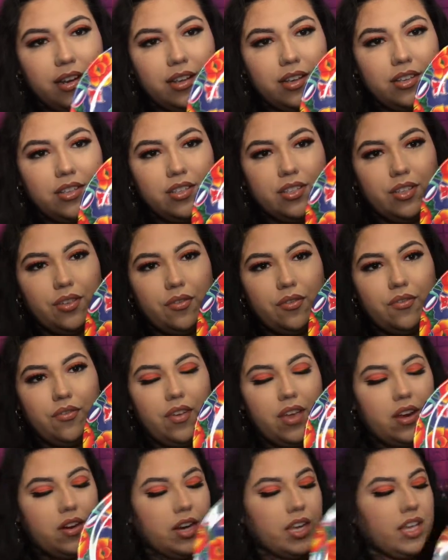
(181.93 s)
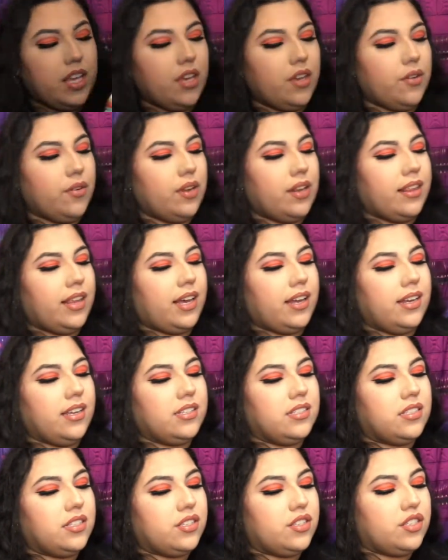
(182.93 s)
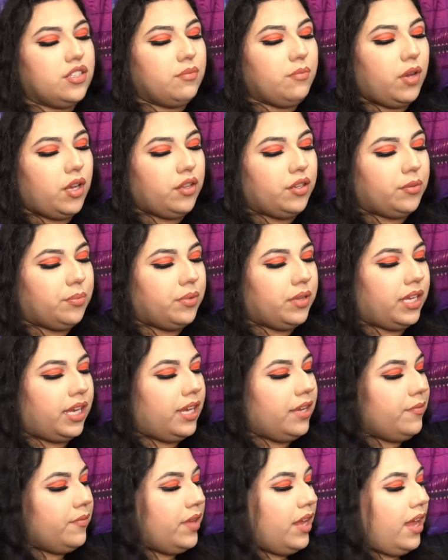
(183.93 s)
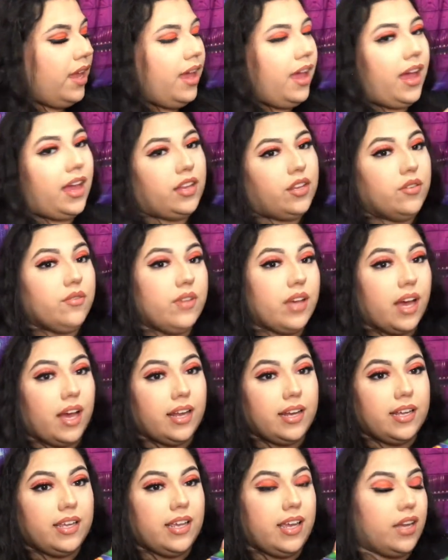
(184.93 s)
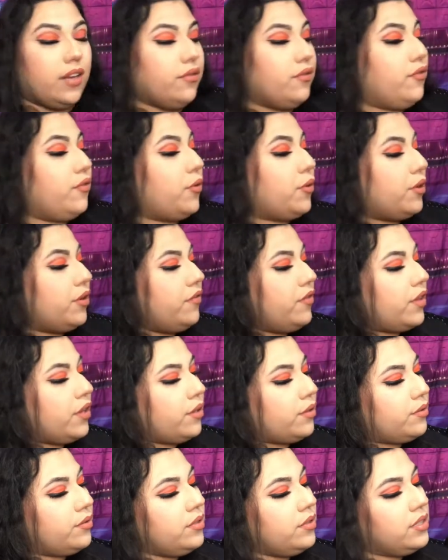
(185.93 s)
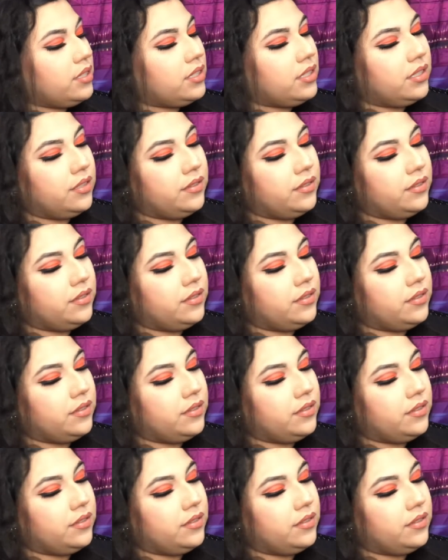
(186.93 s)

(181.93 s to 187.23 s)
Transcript: So very cute. That is the smaller plate, and you got again 4 of those.